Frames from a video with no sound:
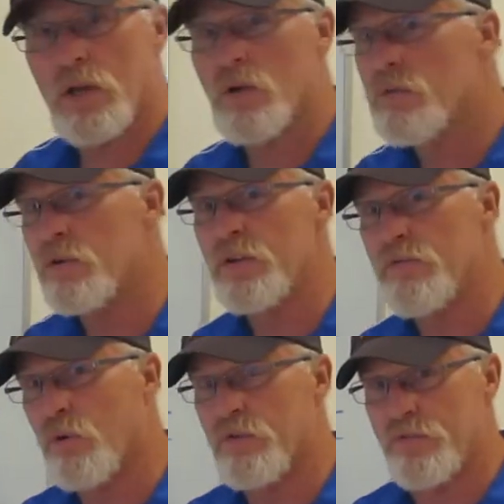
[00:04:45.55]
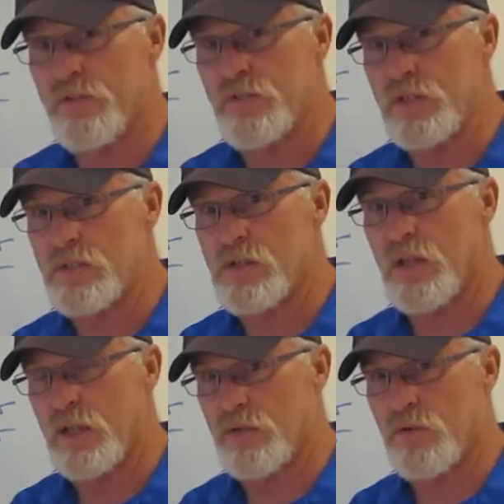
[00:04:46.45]
go 34 50s
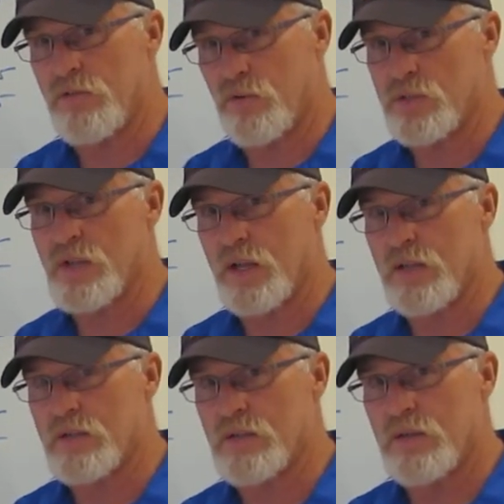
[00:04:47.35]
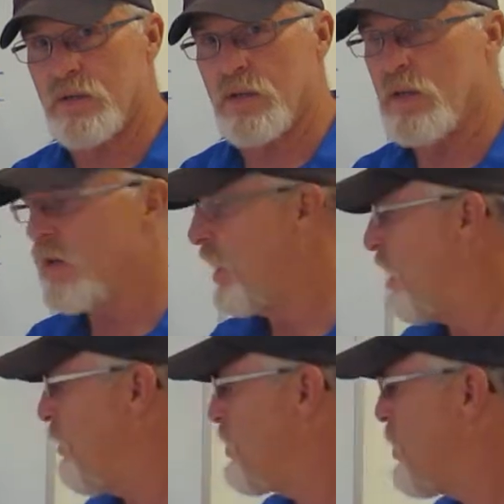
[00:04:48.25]
at 34 seconds.
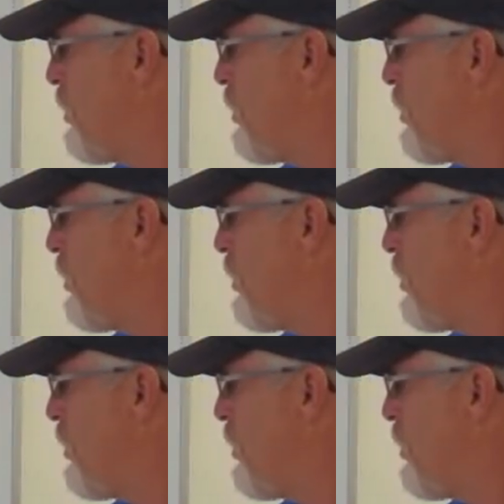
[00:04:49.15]
So